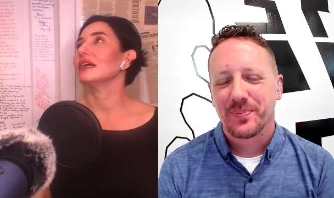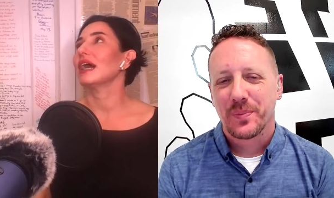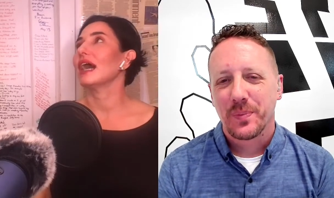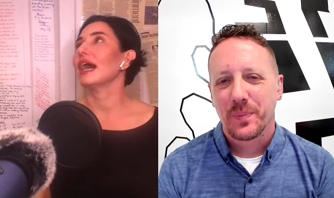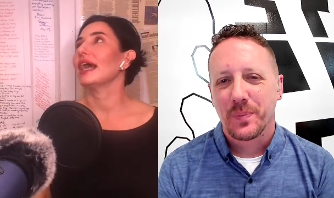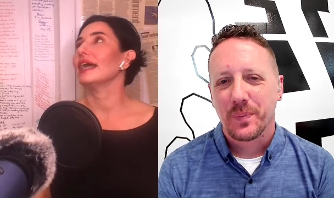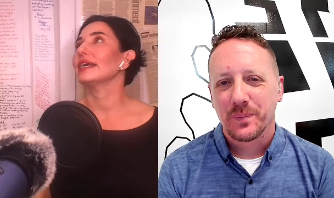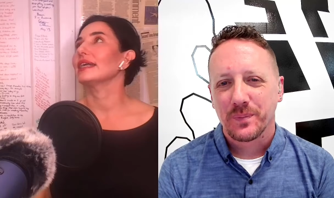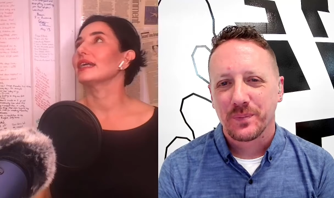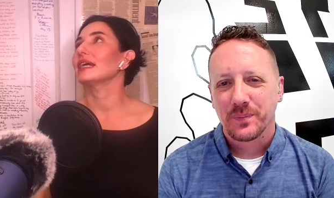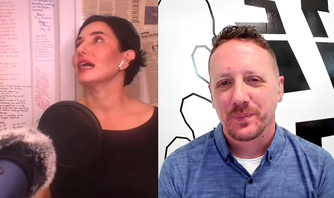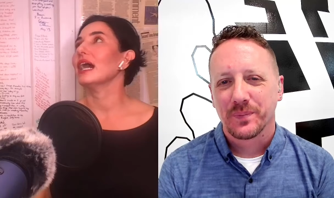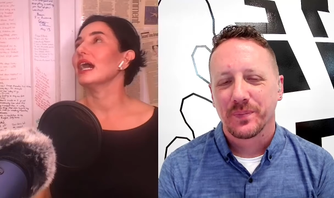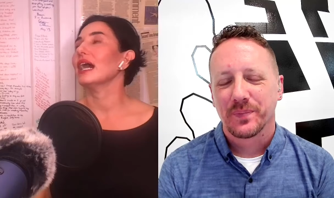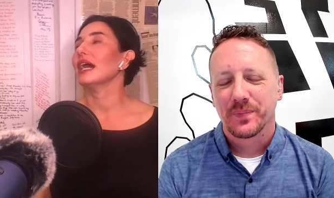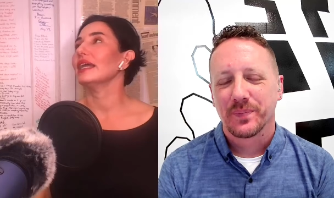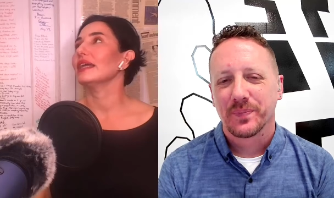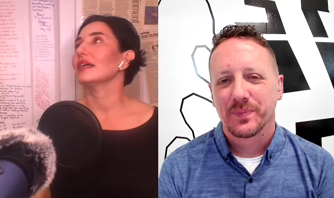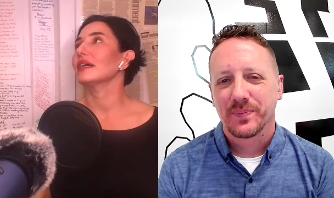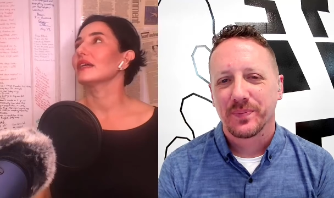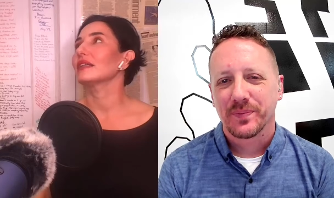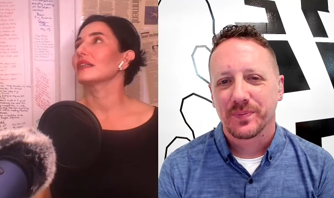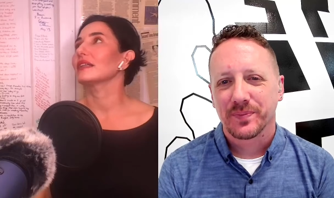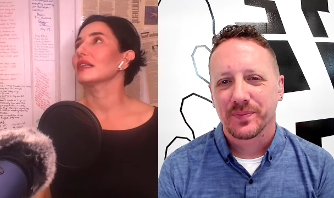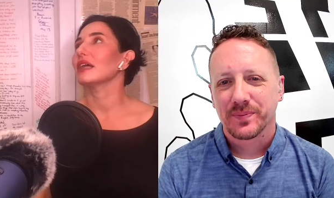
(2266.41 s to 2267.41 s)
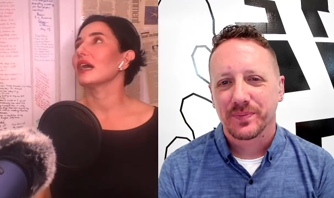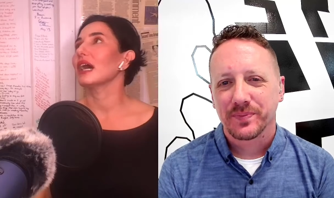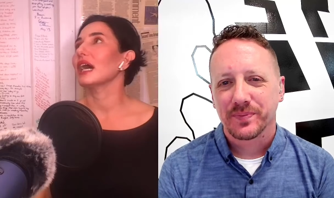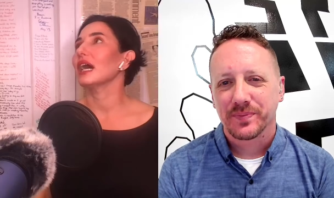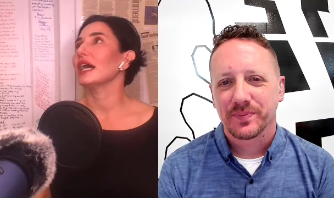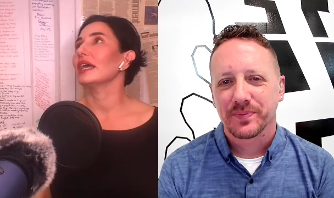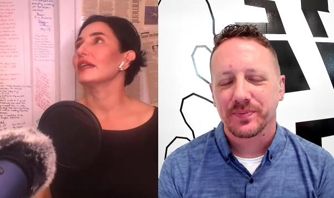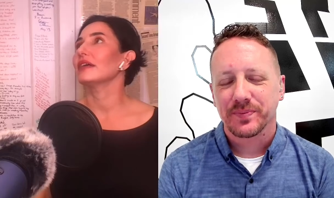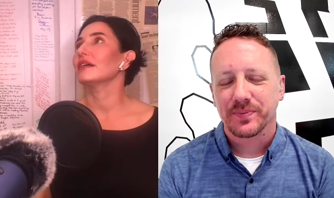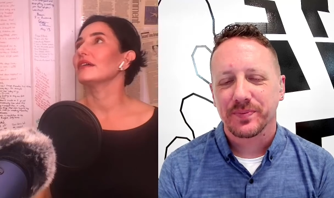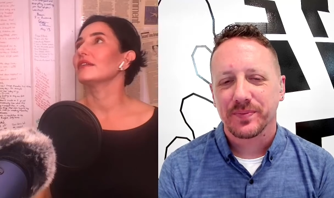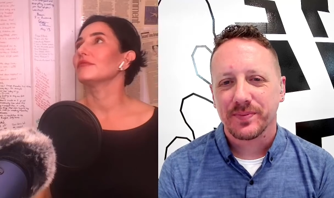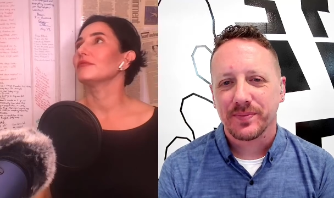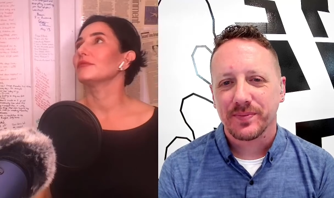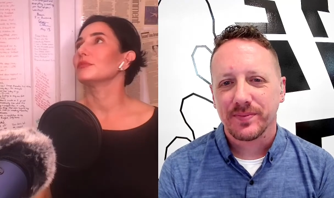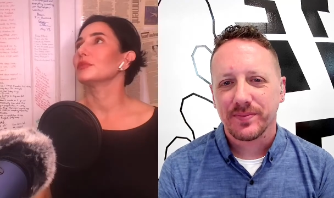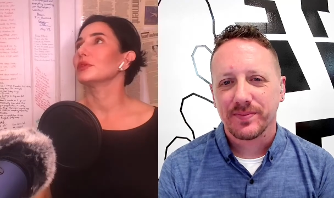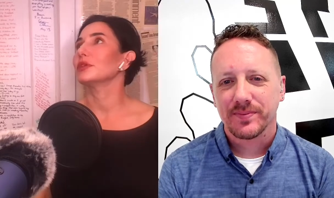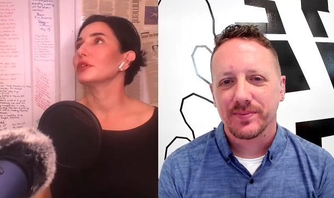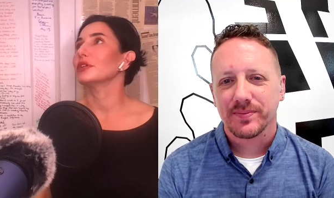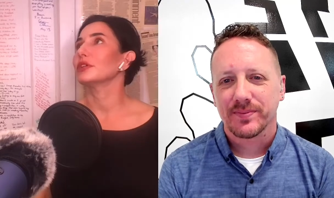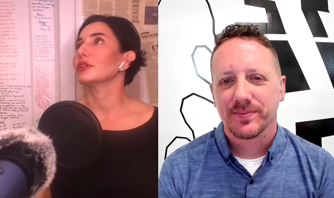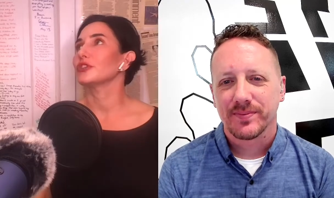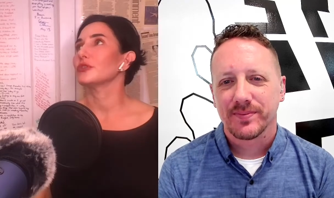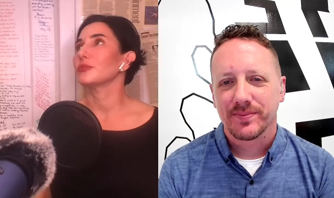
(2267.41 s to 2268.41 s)
Speaker 1: I got a lot of
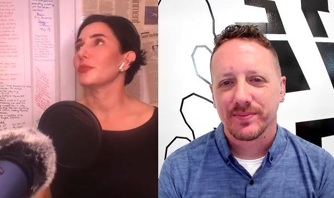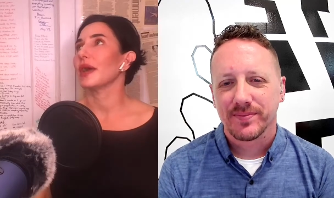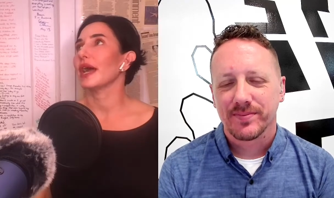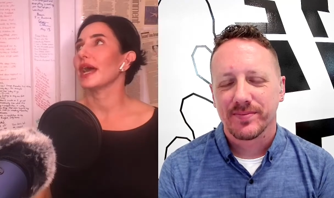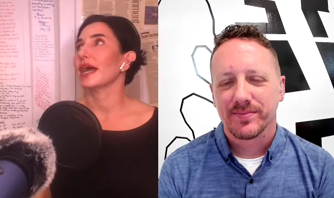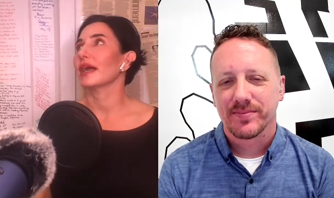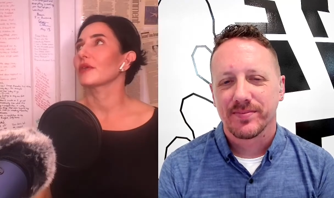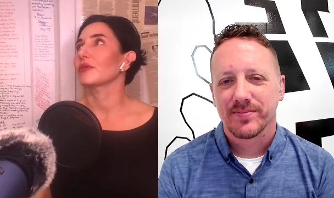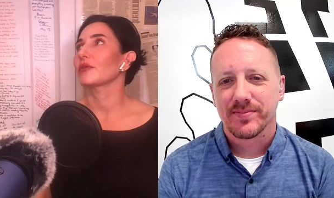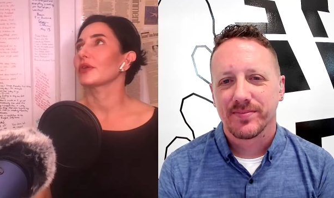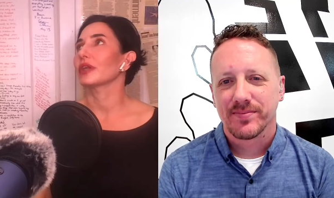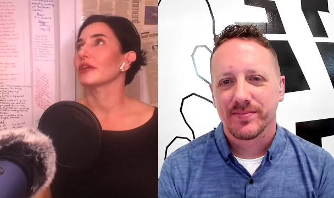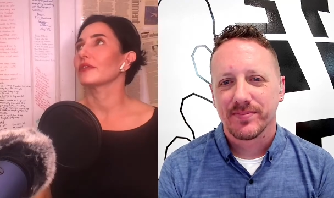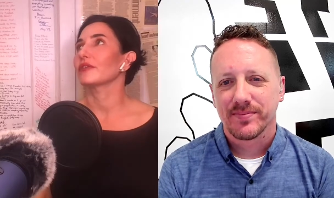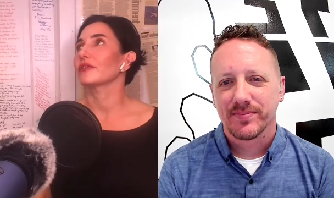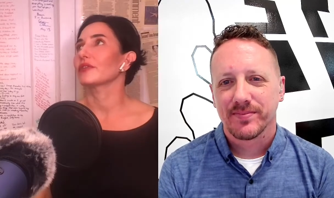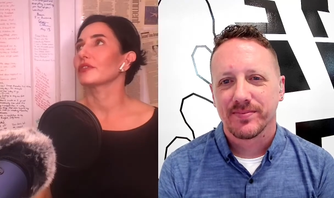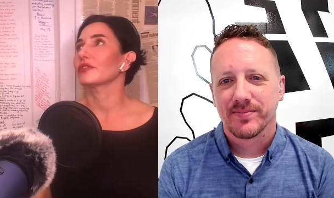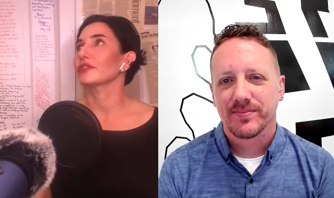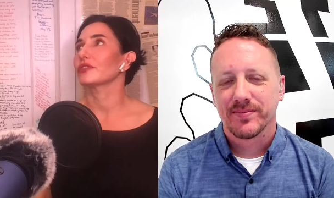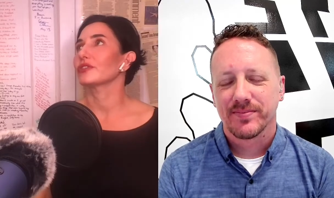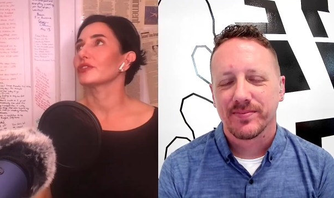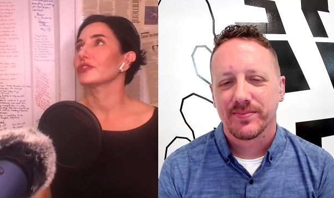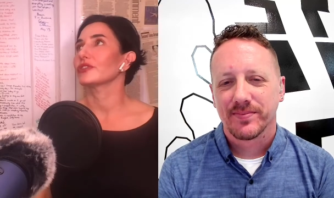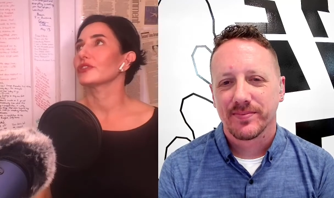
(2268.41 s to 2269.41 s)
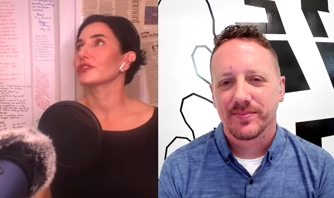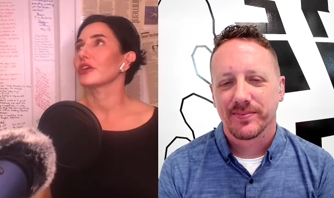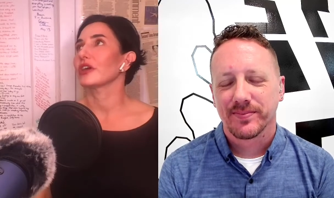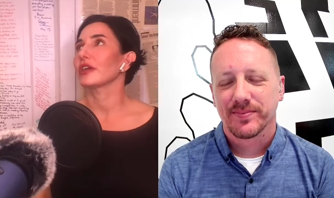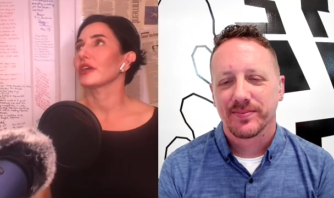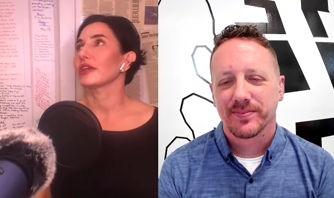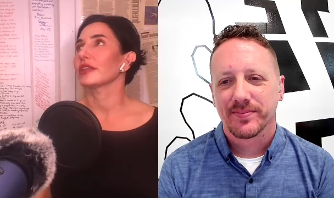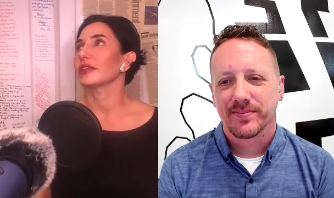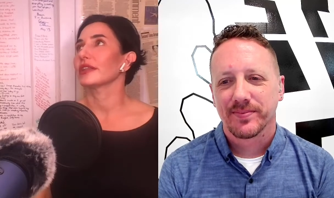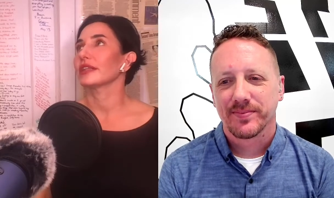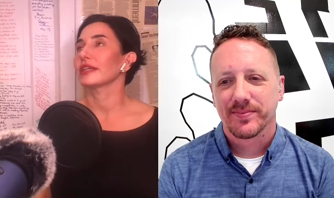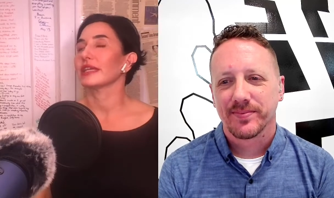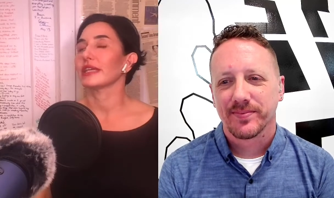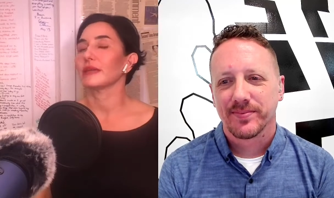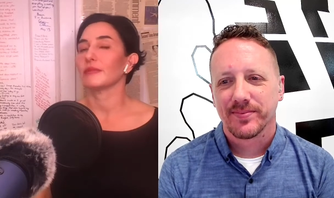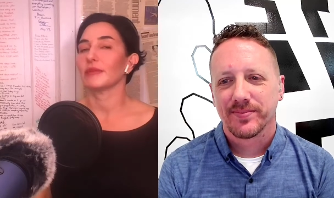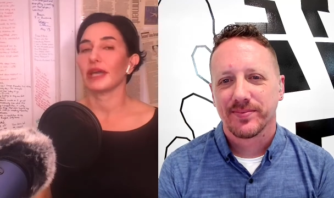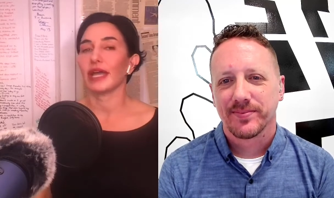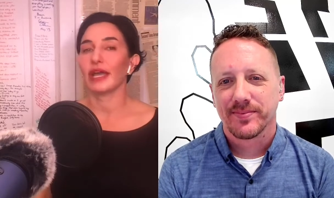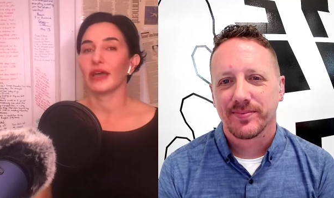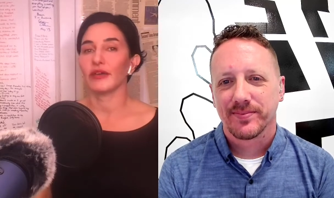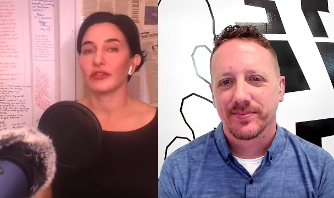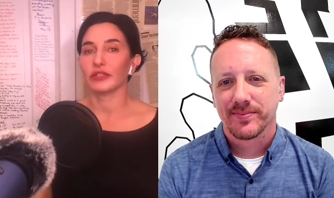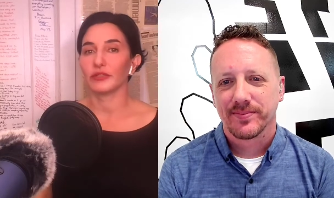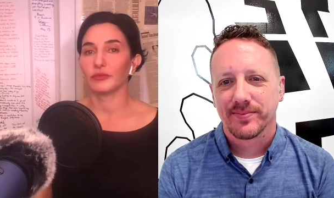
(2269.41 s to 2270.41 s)
pushback when I first started thinking
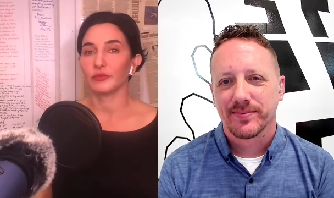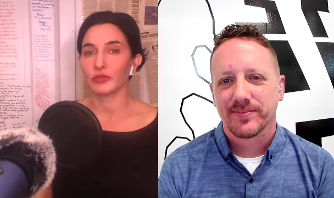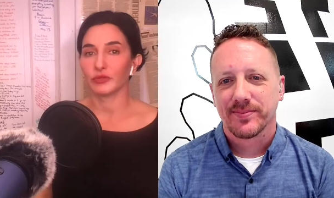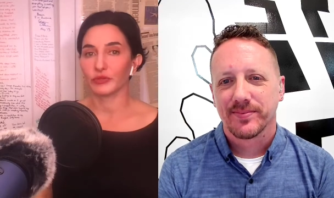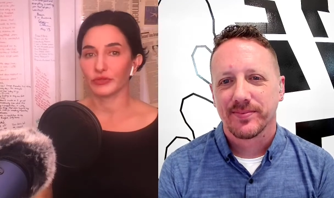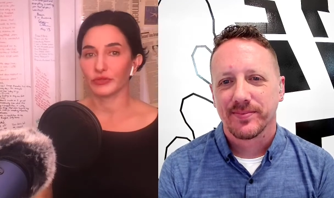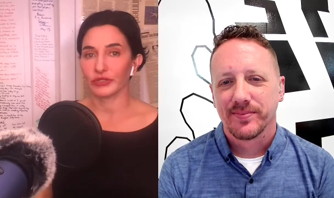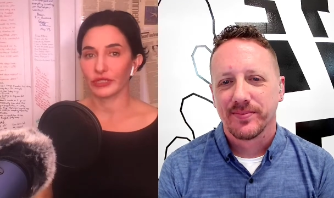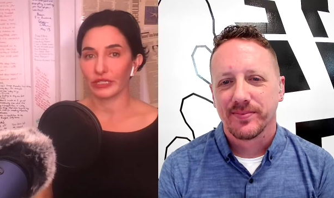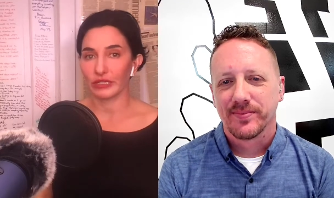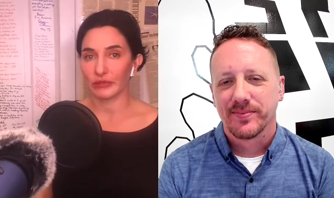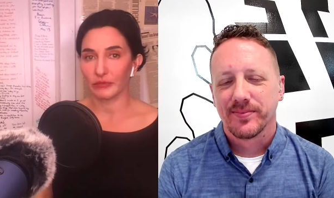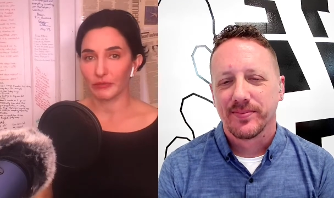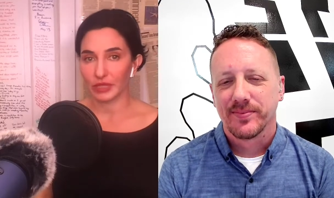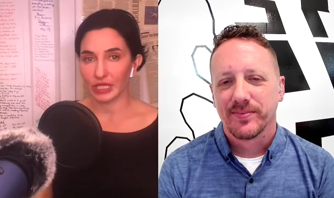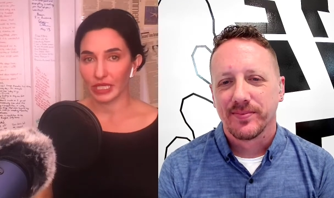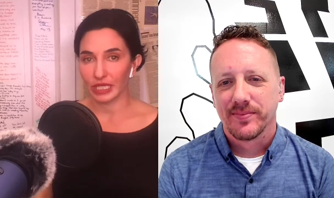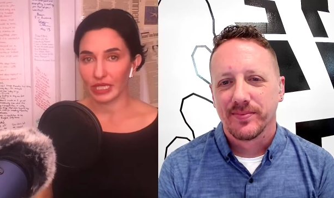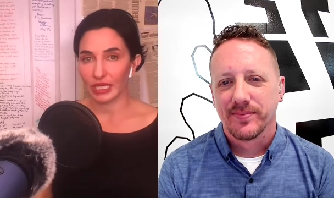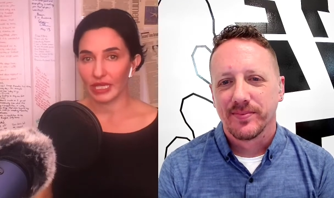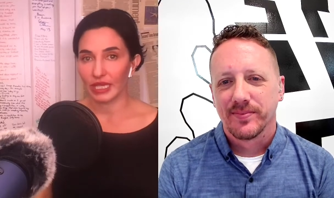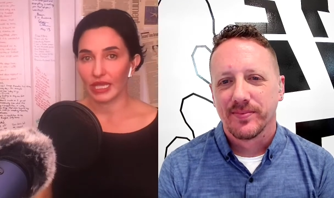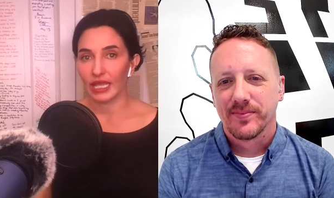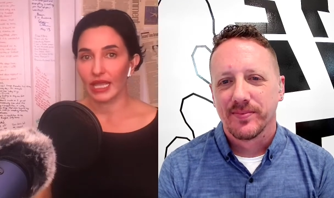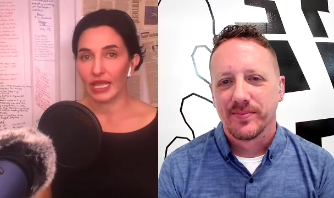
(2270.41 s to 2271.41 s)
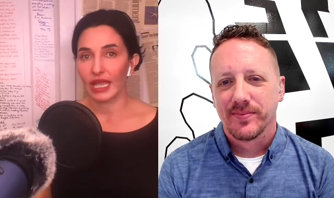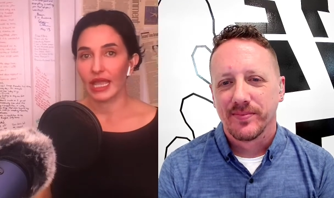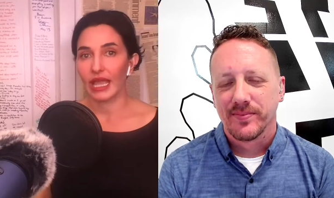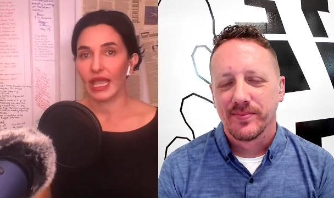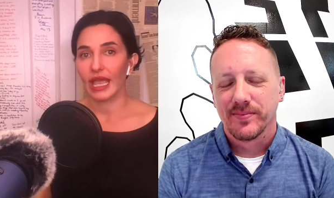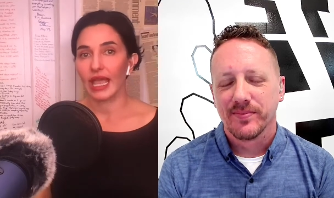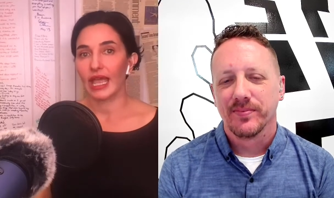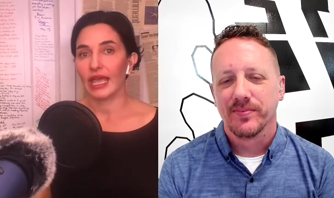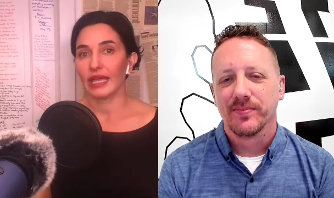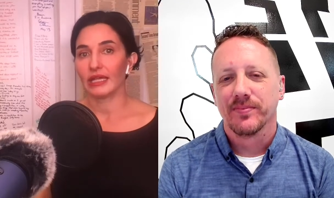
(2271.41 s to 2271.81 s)
about how this book was going to be, mm-hmm.